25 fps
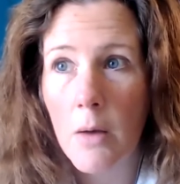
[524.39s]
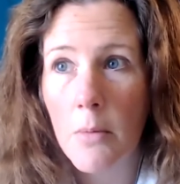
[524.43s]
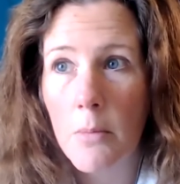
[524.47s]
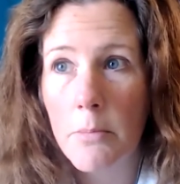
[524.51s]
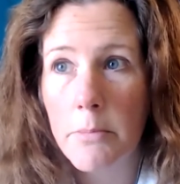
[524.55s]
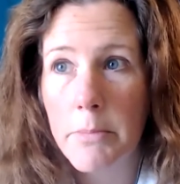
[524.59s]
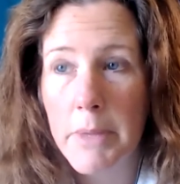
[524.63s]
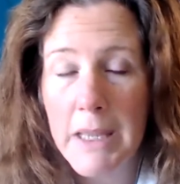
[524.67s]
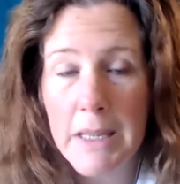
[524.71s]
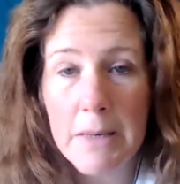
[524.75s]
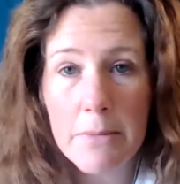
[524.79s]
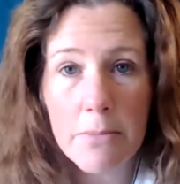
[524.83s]

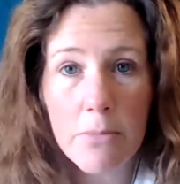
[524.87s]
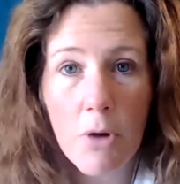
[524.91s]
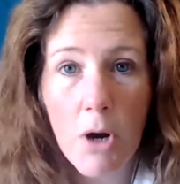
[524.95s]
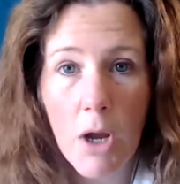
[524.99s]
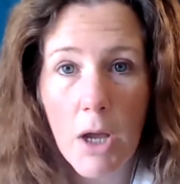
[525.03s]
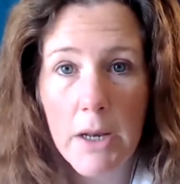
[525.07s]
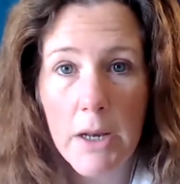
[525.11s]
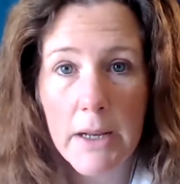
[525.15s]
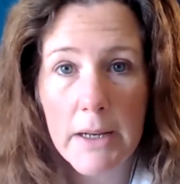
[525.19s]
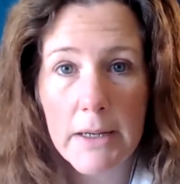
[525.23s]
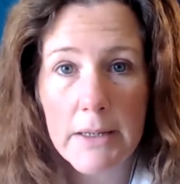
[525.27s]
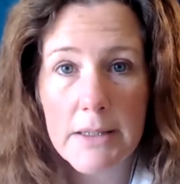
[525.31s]
meat
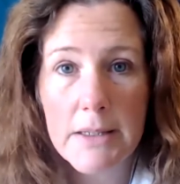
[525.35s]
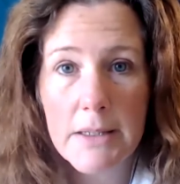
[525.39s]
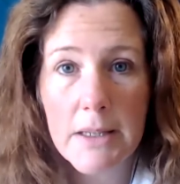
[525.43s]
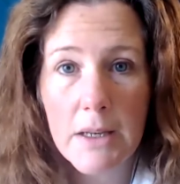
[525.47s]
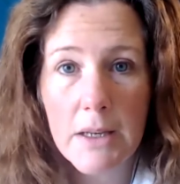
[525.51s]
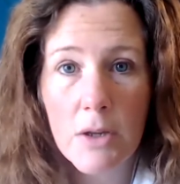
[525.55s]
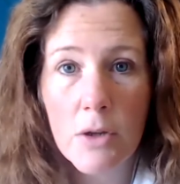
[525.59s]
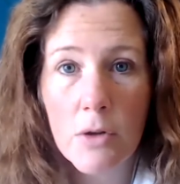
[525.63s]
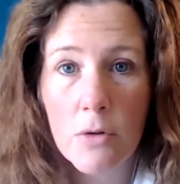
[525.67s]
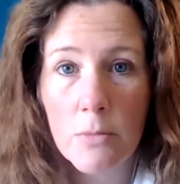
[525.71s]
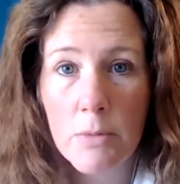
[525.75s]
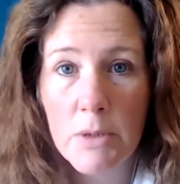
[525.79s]
products
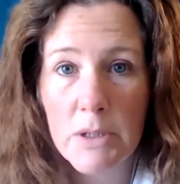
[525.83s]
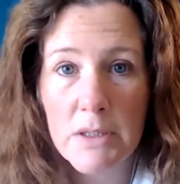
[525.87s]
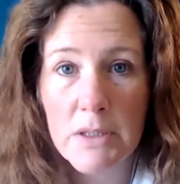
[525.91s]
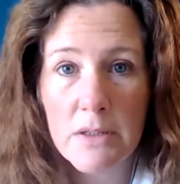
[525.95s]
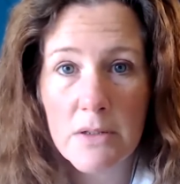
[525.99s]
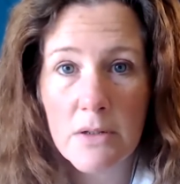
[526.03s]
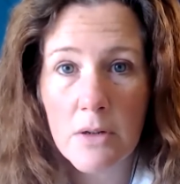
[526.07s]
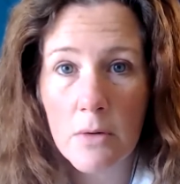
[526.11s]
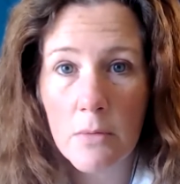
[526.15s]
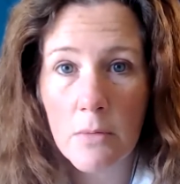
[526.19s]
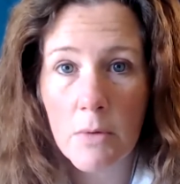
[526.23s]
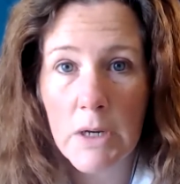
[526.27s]
that
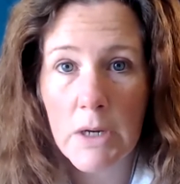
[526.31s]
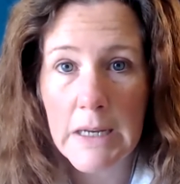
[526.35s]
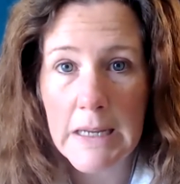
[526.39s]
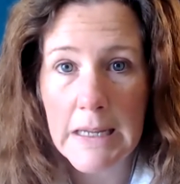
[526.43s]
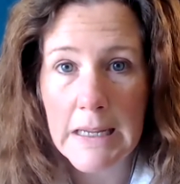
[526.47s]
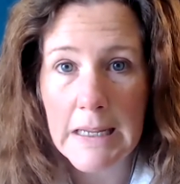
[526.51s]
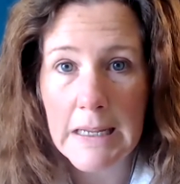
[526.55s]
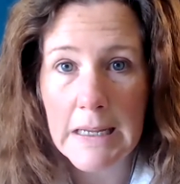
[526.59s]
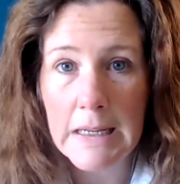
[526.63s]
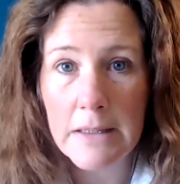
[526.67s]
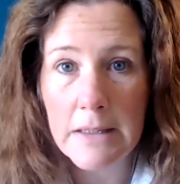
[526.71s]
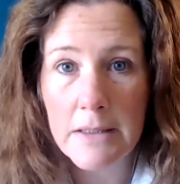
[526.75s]
humans don't want to
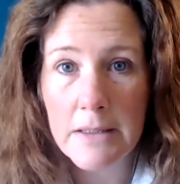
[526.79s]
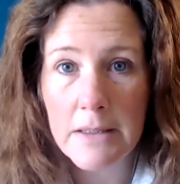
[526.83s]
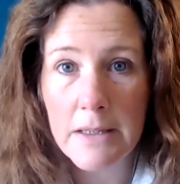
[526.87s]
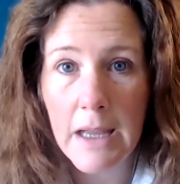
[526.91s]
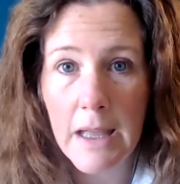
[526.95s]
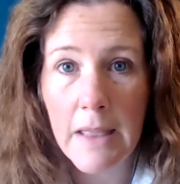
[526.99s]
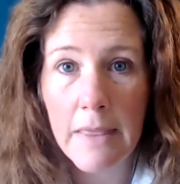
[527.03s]
eat.